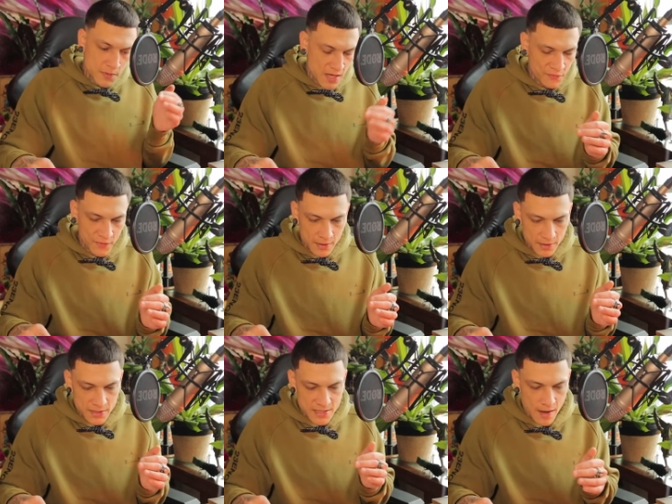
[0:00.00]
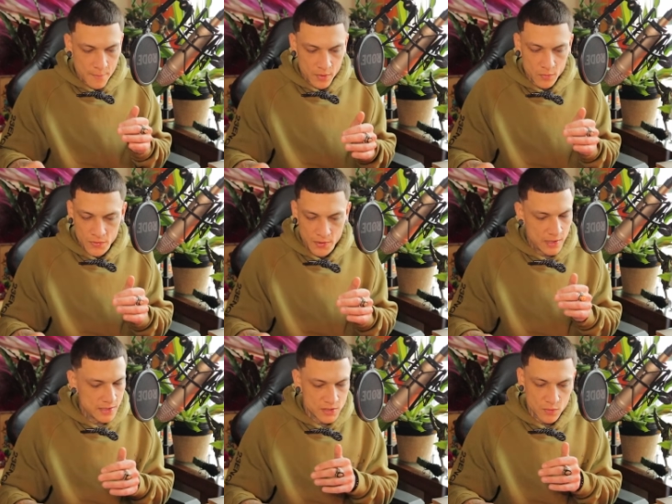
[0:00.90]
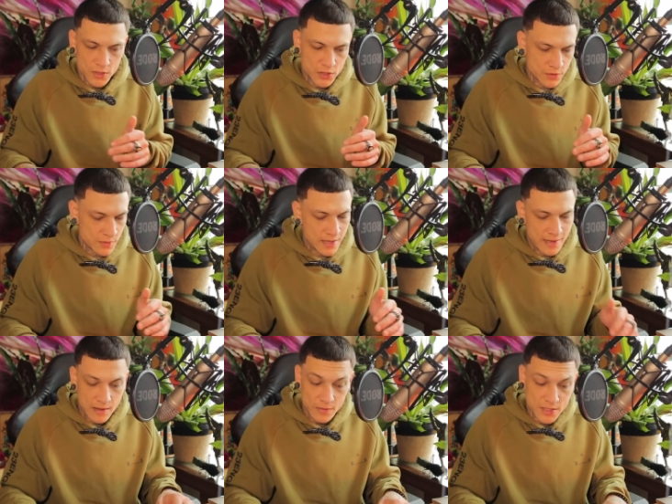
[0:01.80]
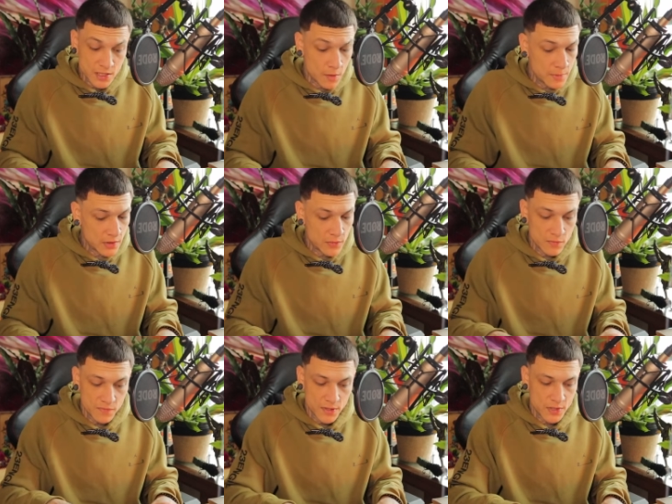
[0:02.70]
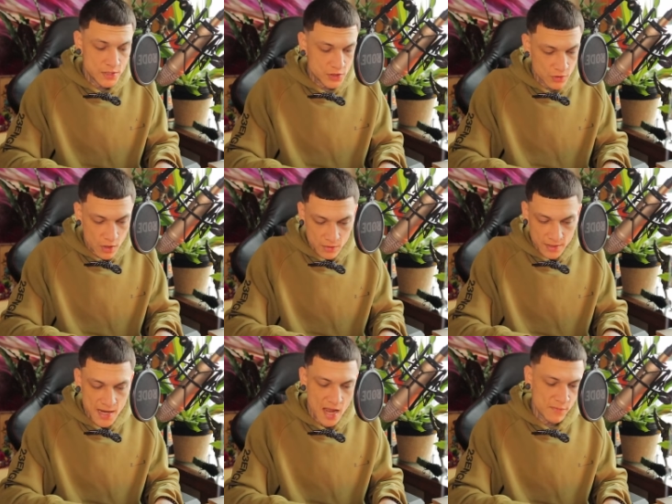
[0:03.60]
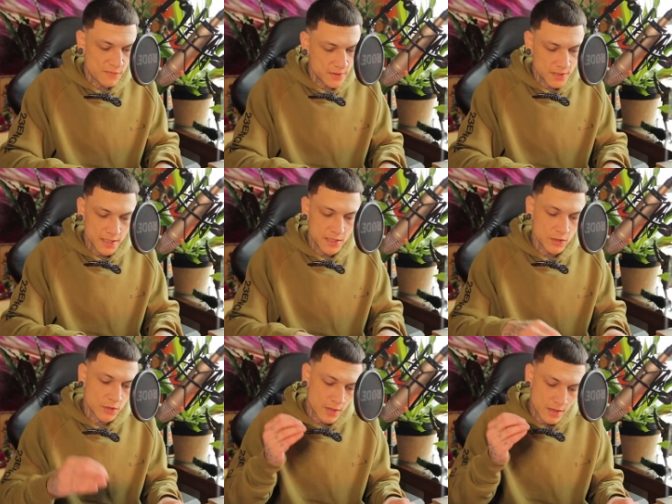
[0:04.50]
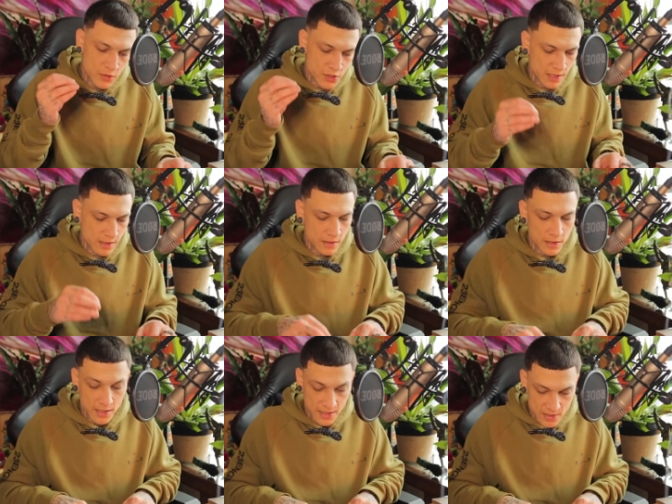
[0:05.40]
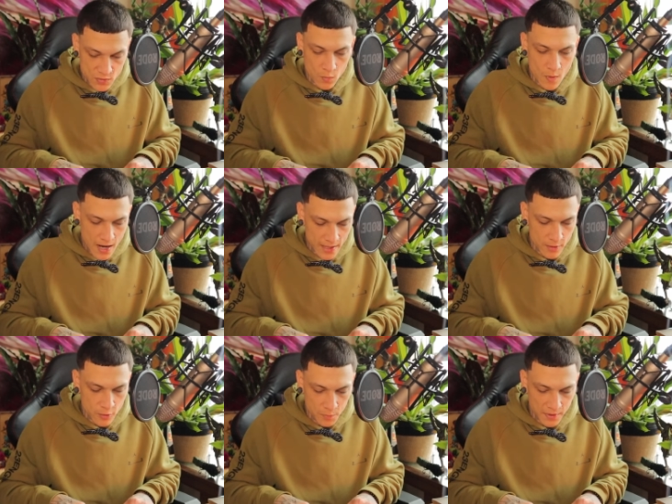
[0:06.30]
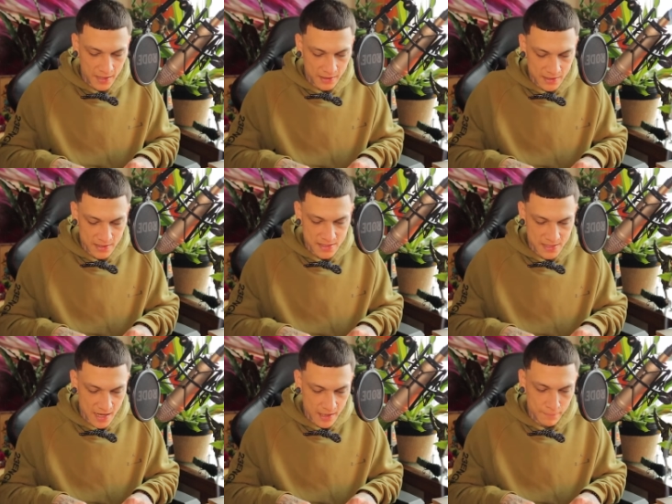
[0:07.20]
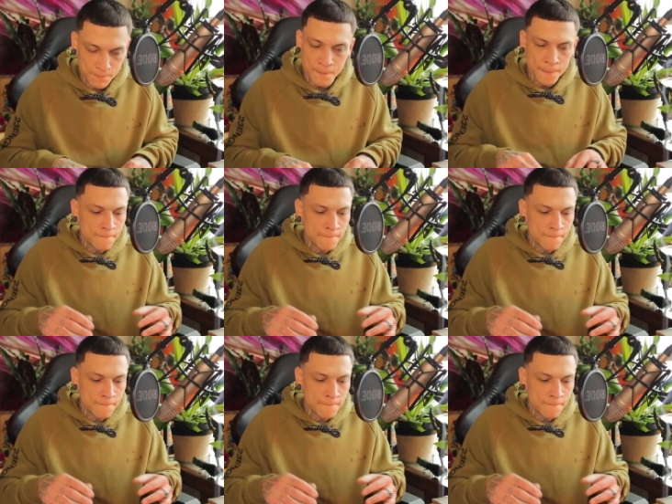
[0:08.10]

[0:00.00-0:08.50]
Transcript: Definitely tap in with your intuition right now. It's coming through very strongly. I feel like your crown chakra is wide open at this time.